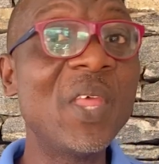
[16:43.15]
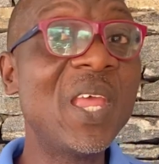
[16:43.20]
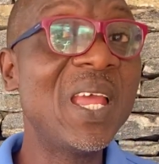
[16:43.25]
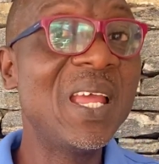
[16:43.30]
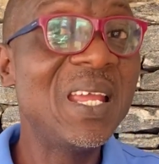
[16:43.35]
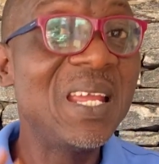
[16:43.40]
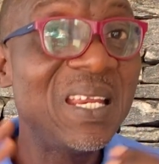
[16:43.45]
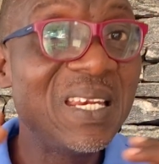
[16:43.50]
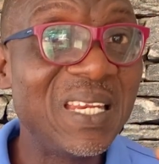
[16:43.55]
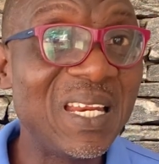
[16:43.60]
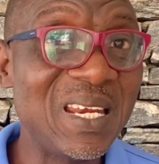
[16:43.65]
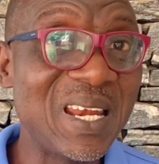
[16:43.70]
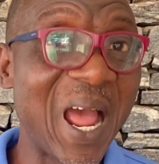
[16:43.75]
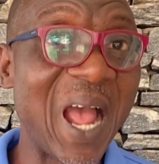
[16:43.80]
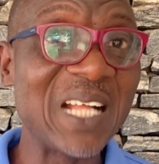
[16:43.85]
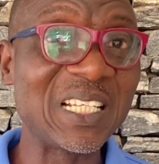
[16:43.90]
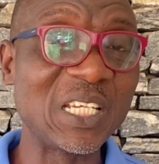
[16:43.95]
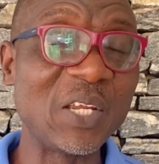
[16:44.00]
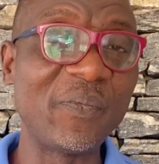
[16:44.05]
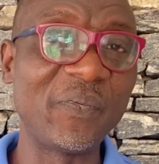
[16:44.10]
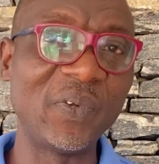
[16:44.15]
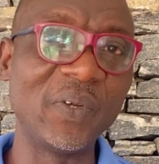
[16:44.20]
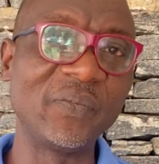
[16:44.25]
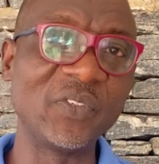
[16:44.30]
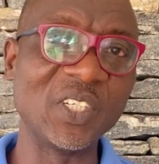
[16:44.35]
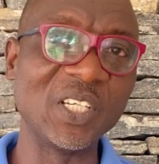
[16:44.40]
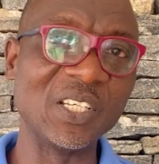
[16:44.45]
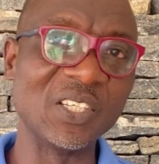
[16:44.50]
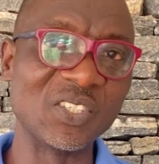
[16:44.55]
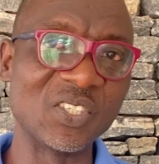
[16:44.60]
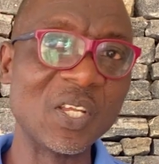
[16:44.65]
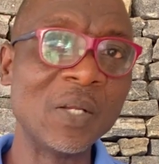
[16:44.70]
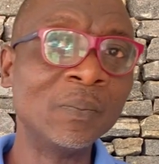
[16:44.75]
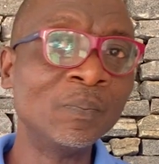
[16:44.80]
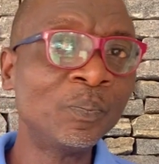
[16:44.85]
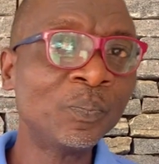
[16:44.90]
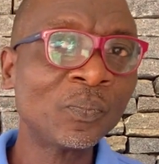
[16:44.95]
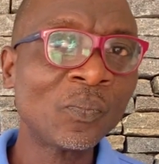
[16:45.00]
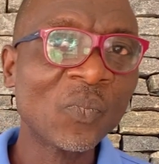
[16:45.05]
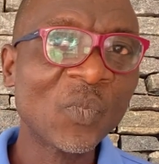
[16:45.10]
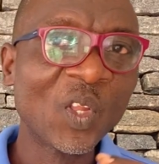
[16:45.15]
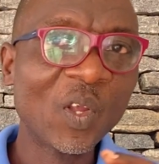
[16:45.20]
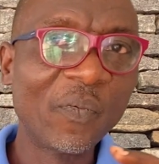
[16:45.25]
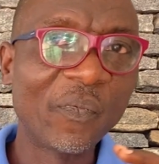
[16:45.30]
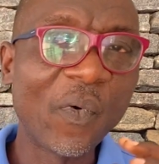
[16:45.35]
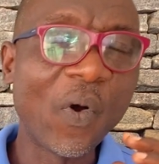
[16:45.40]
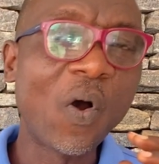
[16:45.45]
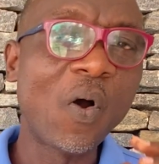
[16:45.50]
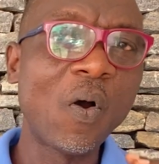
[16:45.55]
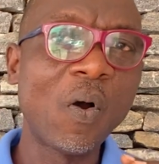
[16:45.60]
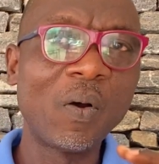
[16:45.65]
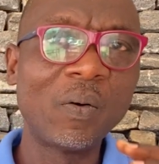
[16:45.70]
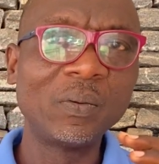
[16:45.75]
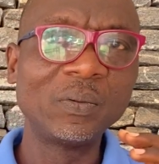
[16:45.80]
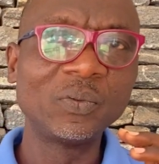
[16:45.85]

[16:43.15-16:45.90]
in the 1950s. For